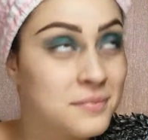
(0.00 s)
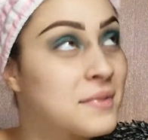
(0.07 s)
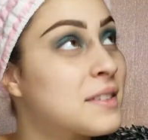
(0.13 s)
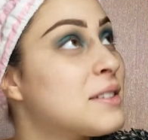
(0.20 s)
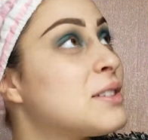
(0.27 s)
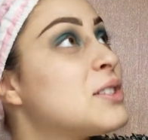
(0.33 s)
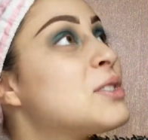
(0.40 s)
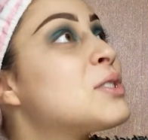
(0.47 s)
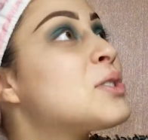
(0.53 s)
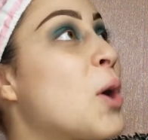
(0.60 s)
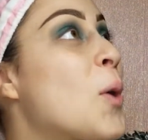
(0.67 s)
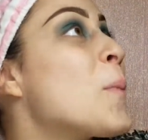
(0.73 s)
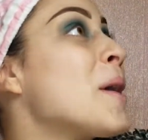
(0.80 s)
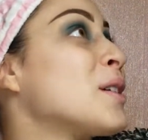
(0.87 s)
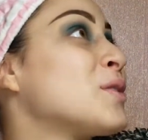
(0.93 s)
So
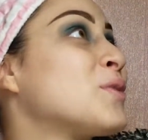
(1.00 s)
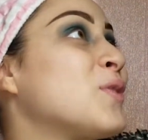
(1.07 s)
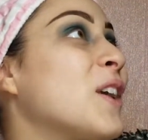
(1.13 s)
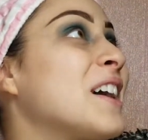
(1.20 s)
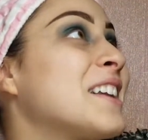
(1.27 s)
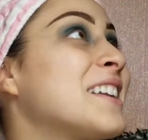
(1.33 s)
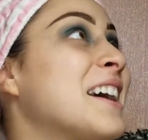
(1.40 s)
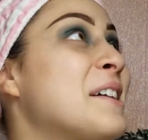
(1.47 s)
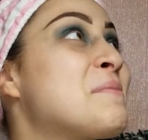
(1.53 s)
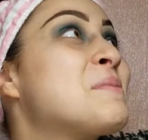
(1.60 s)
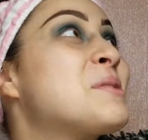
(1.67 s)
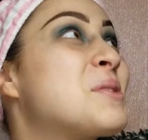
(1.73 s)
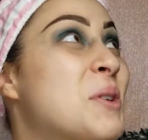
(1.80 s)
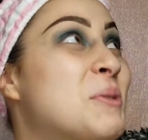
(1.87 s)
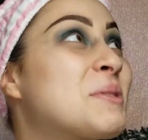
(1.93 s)
much fun. I'm
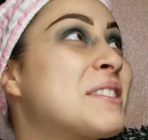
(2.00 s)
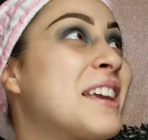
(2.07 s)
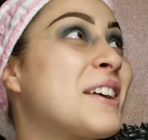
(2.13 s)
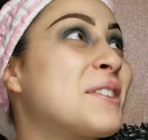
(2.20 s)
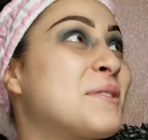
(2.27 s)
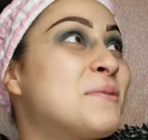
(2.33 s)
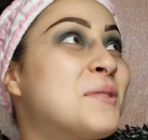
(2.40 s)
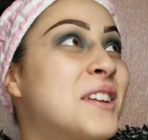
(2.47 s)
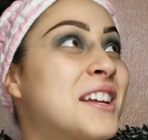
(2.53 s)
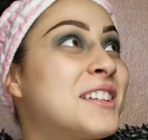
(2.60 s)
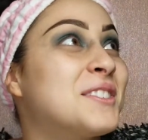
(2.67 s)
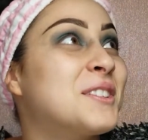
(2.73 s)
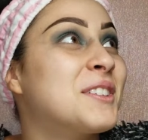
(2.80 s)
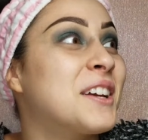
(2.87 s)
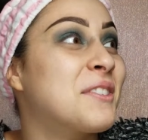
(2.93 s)
so scared of what I
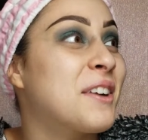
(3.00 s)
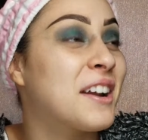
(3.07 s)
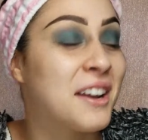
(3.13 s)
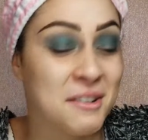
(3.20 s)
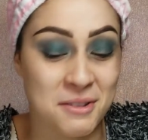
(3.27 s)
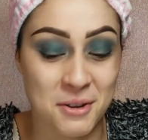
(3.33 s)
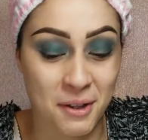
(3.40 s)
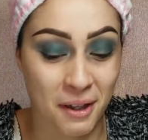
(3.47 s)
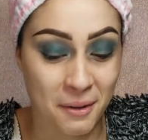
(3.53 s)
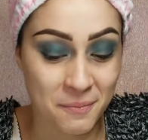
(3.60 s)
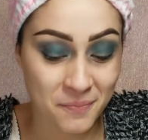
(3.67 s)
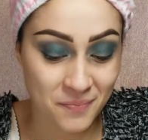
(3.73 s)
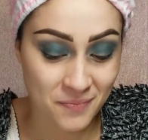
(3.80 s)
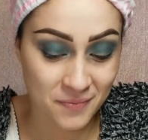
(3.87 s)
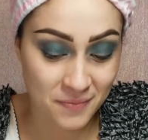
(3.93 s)
look like right now. Okay.
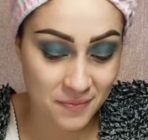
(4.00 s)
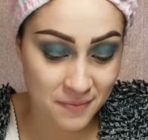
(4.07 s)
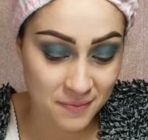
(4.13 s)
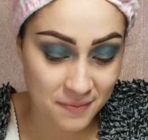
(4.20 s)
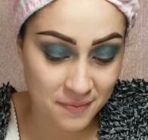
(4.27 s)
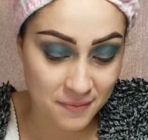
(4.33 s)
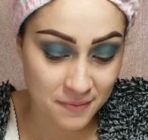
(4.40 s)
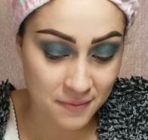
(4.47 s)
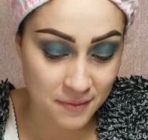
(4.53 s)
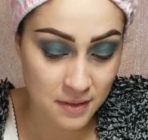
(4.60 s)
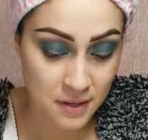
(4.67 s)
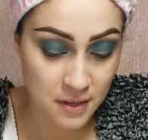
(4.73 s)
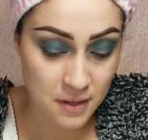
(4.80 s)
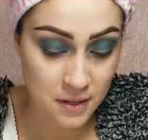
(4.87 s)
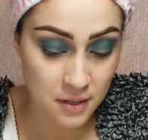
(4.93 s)

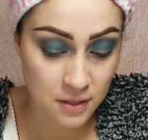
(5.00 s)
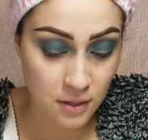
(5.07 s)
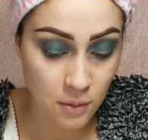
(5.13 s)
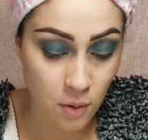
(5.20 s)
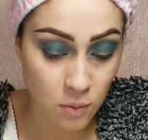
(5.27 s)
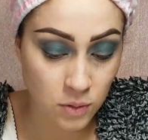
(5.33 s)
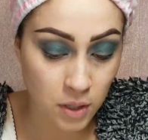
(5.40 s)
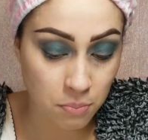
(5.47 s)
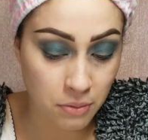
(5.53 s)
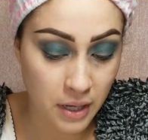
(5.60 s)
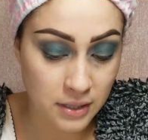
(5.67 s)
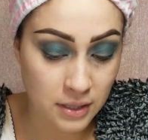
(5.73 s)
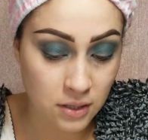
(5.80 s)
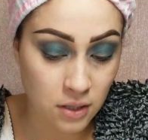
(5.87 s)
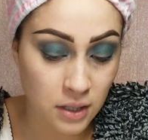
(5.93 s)
So only
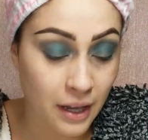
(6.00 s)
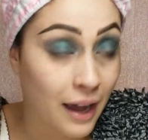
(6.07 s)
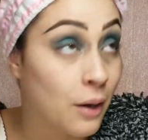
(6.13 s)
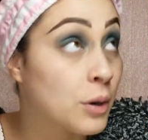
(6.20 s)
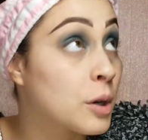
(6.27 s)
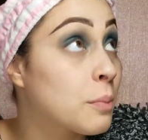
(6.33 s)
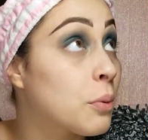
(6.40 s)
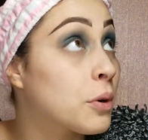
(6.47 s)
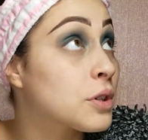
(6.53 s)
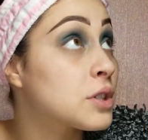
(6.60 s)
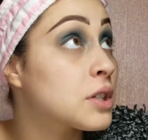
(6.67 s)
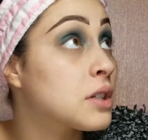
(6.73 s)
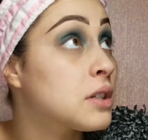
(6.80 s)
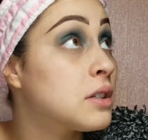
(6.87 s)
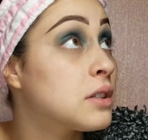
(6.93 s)
places on the outer
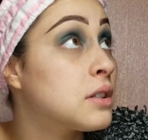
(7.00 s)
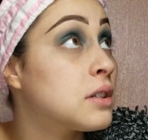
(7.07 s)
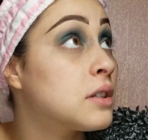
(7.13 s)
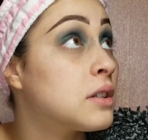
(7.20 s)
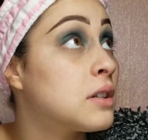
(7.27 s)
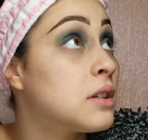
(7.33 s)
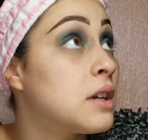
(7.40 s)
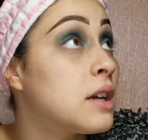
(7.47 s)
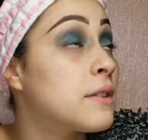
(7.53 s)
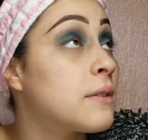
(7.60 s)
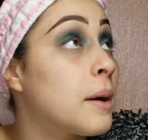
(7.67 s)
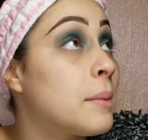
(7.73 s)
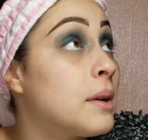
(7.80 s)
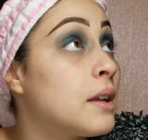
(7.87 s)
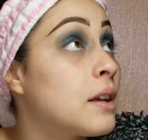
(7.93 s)
portion. If
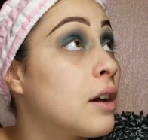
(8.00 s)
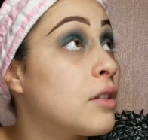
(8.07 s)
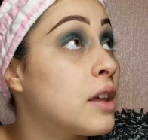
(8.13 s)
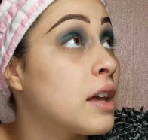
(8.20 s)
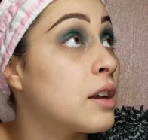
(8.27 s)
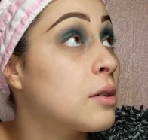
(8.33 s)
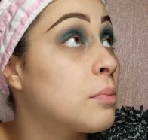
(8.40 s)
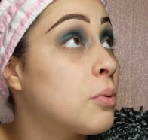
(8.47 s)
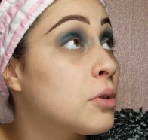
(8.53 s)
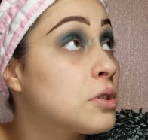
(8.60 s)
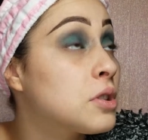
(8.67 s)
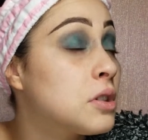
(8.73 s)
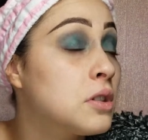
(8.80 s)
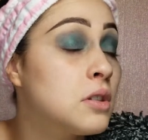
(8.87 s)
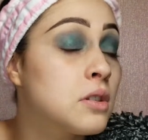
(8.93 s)
on the inner
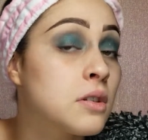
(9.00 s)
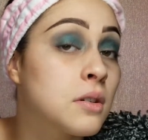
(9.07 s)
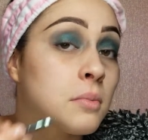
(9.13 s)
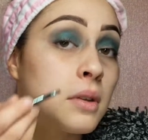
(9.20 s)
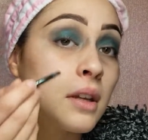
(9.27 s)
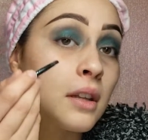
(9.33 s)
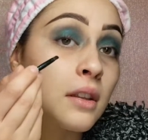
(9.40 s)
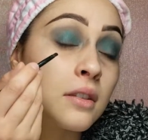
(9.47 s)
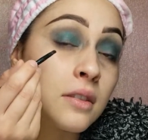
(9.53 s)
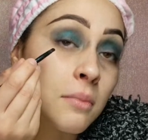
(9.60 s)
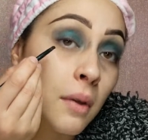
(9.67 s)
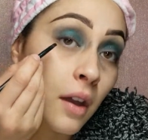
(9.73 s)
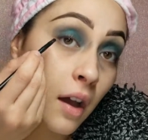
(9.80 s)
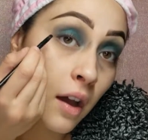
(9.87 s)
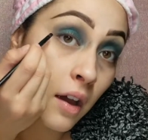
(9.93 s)
portion, I'm gonna get this in
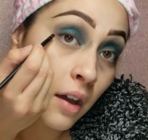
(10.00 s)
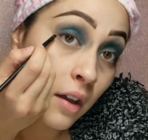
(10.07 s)
my eye.